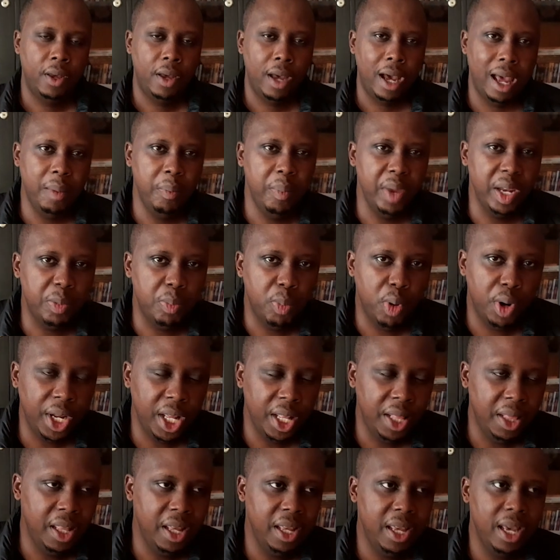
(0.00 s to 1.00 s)
I met Bone
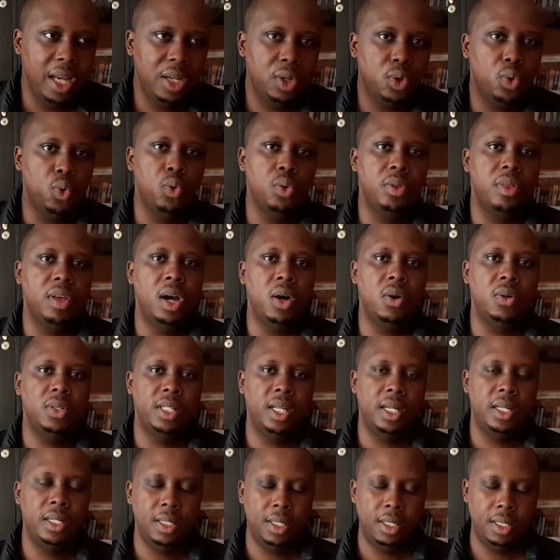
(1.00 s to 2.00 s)
in the year
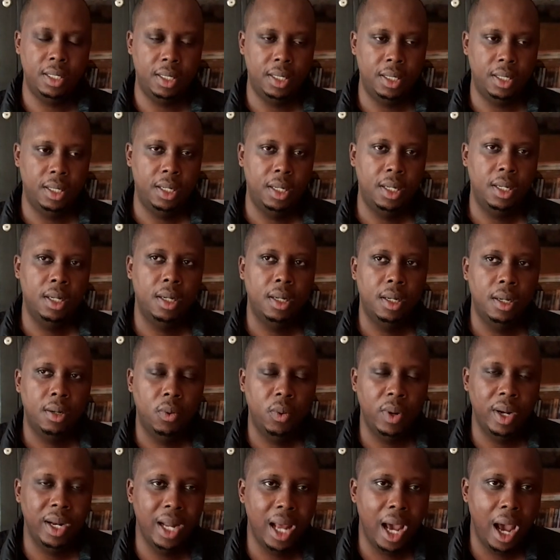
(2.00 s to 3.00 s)
2000
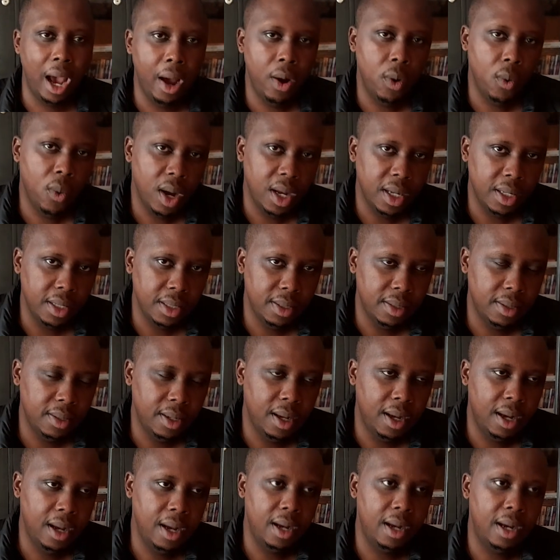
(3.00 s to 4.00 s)
when I was
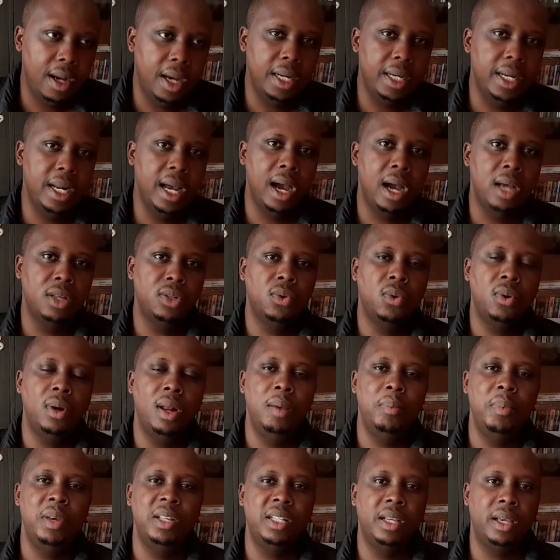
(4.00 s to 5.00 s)
at
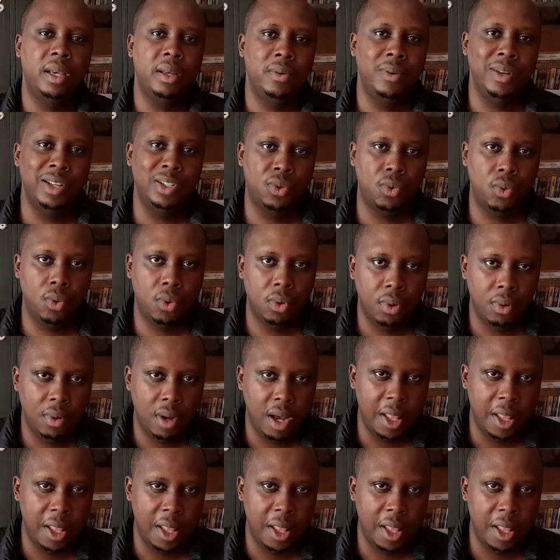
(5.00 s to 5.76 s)
Nakasongo Secondary School.